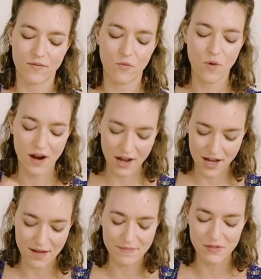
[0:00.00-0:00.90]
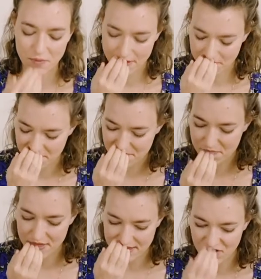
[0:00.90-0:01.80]
what comes with
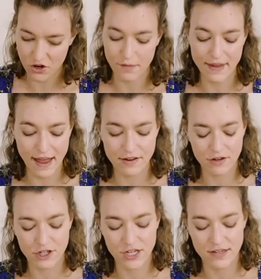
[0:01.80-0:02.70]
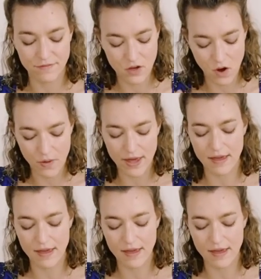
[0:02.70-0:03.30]
this Hermit energy of going